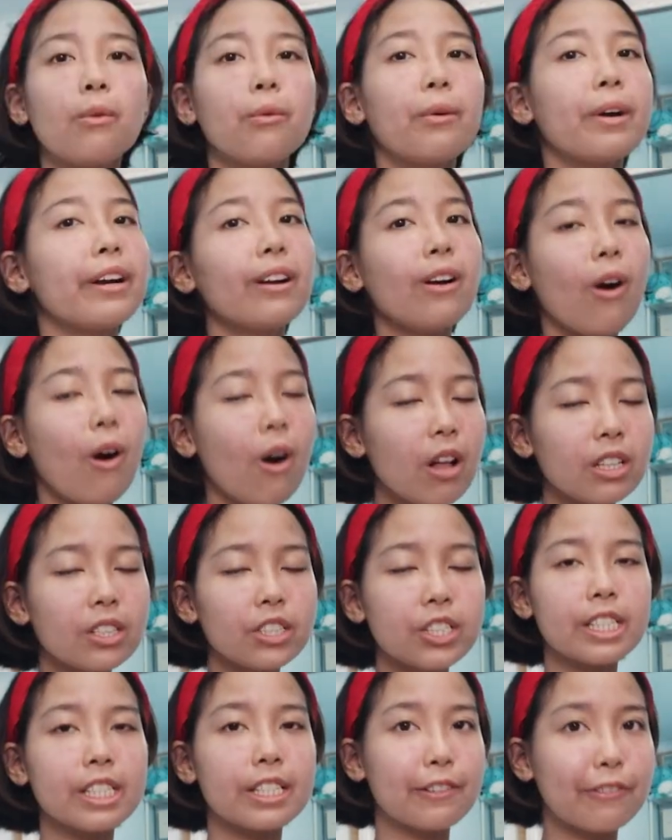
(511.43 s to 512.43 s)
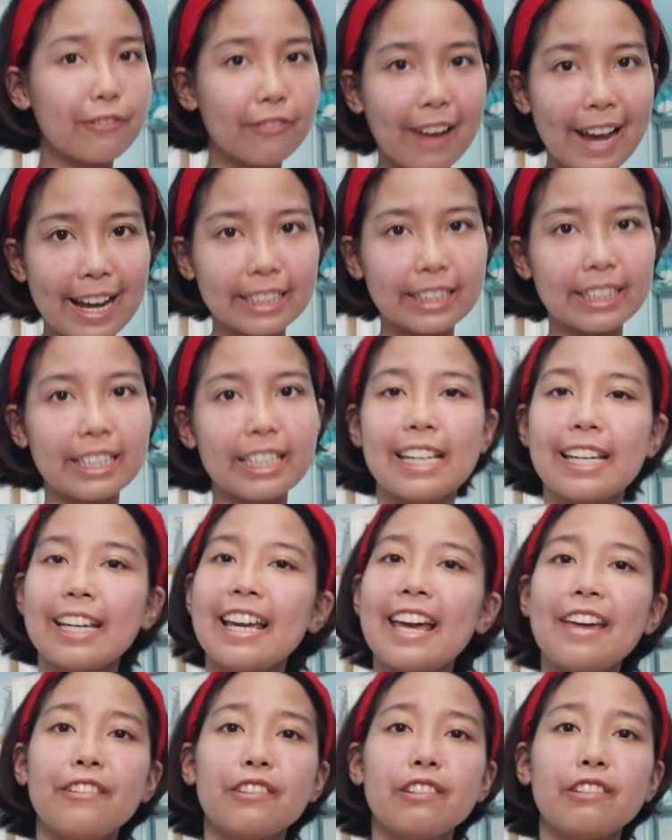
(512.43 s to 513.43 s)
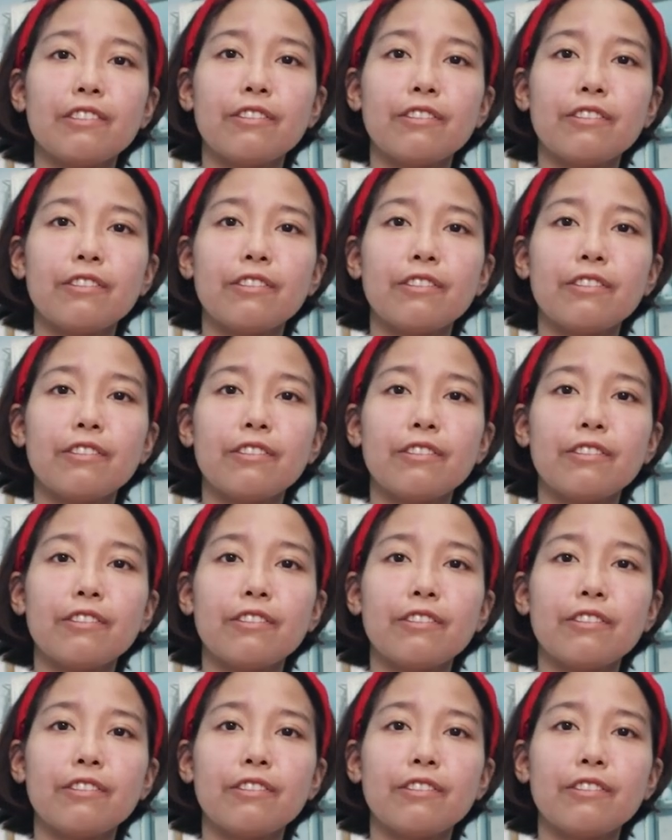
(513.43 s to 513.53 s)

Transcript: We're all just fighting and